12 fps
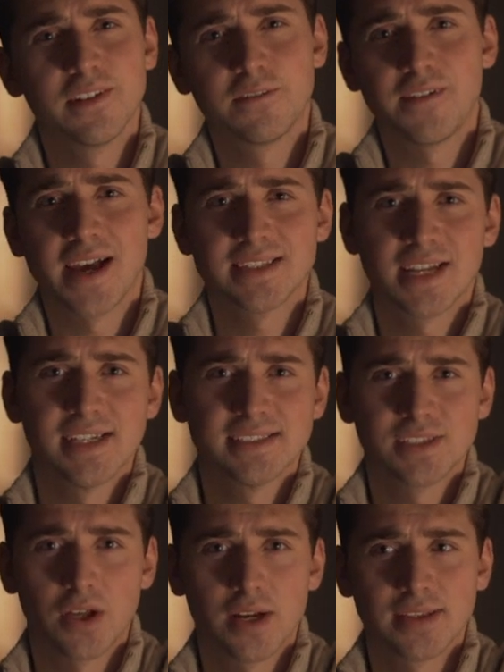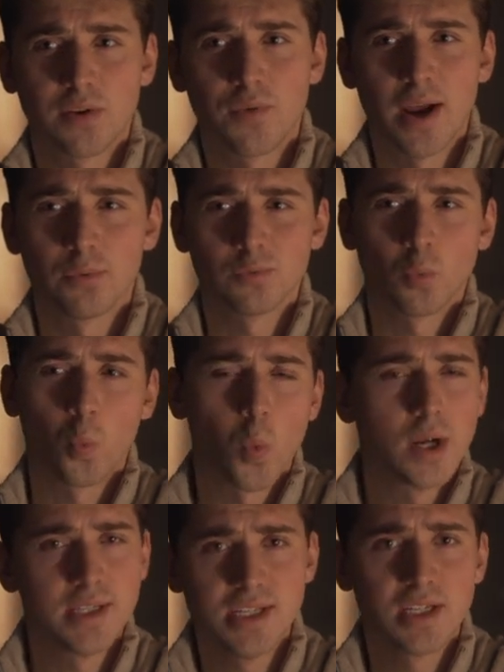the fact that I started around
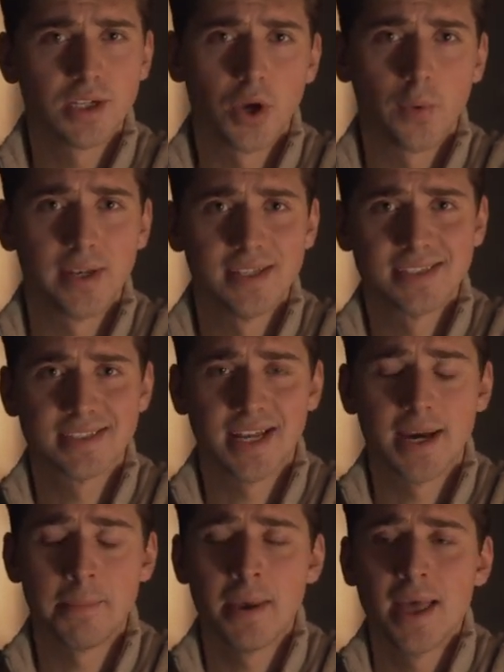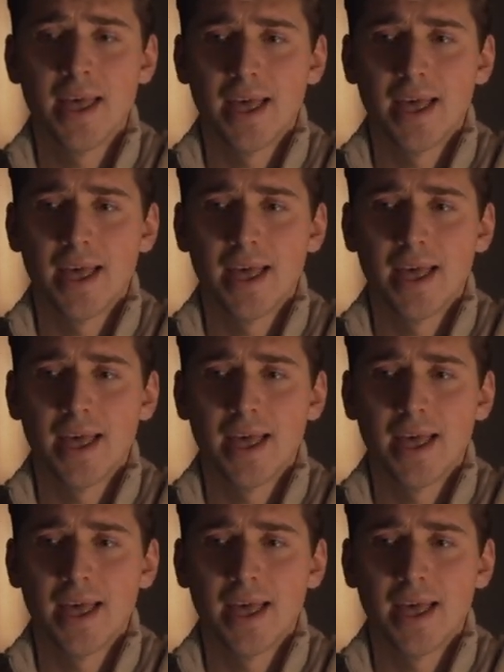1 year ago at this time,